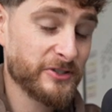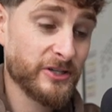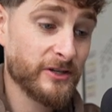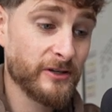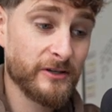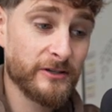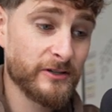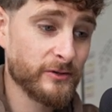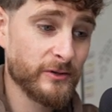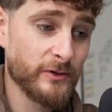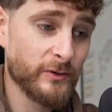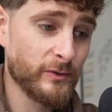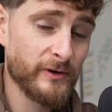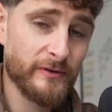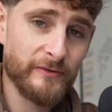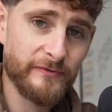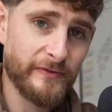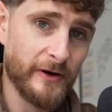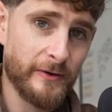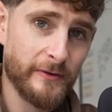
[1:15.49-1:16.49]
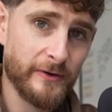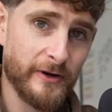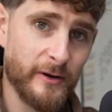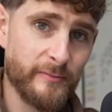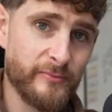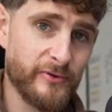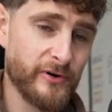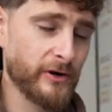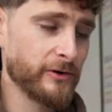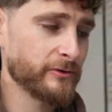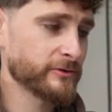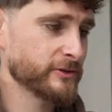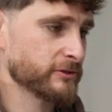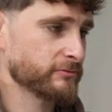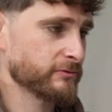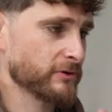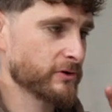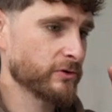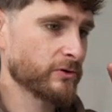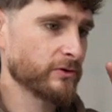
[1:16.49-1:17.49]
gonna do it all in Final Cut Pro,
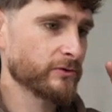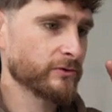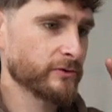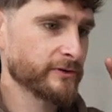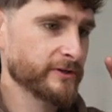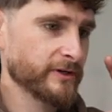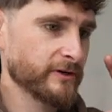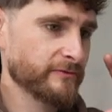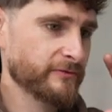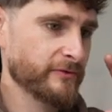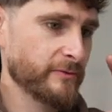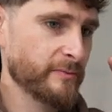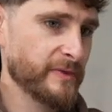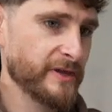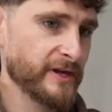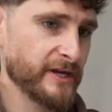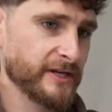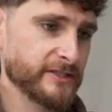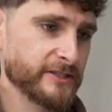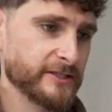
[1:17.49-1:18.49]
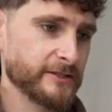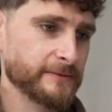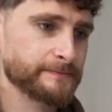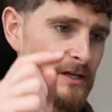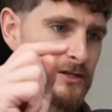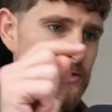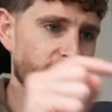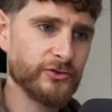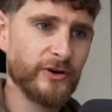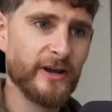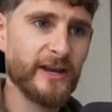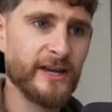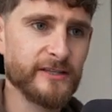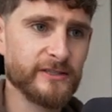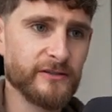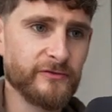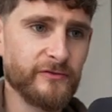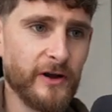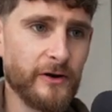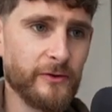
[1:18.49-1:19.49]
just record audio from this straight
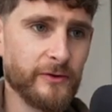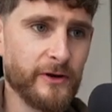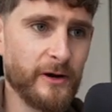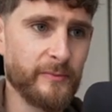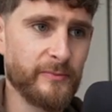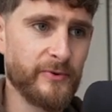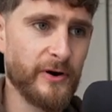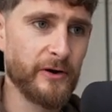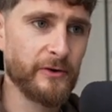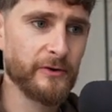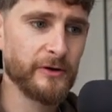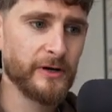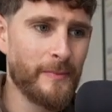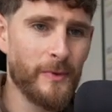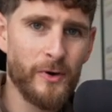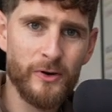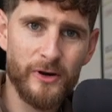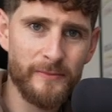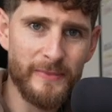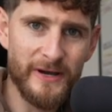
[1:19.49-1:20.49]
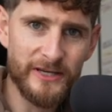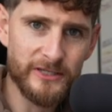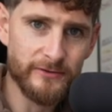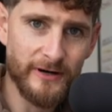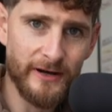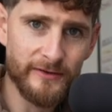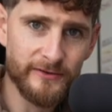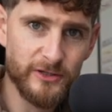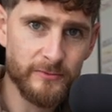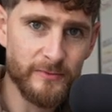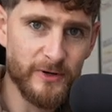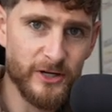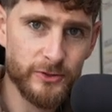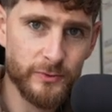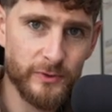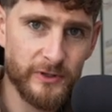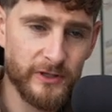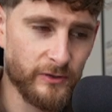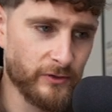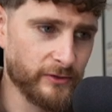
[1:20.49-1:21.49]
into Final Cut Pro. I'm not gonna mess around too
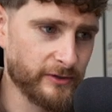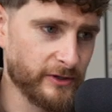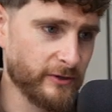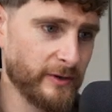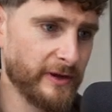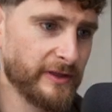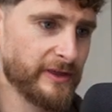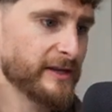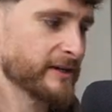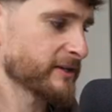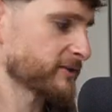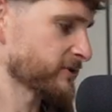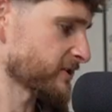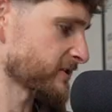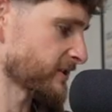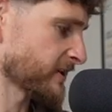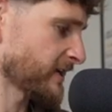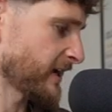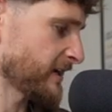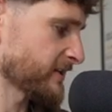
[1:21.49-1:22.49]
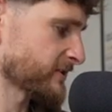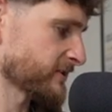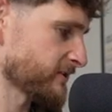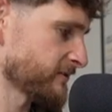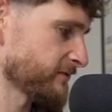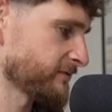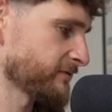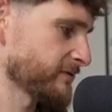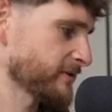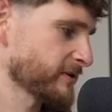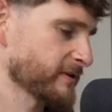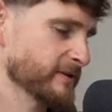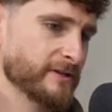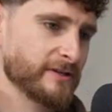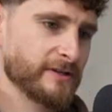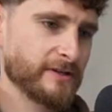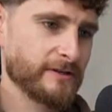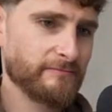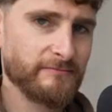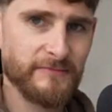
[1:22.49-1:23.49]
much with the audio. I think it's just a case of
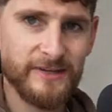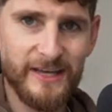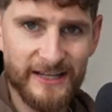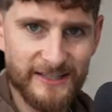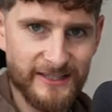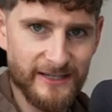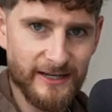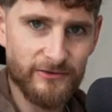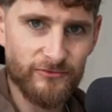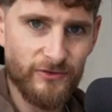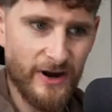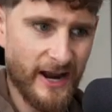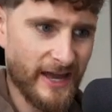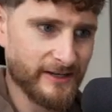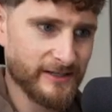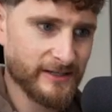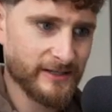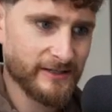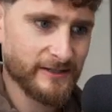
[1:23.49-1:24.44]
getting it read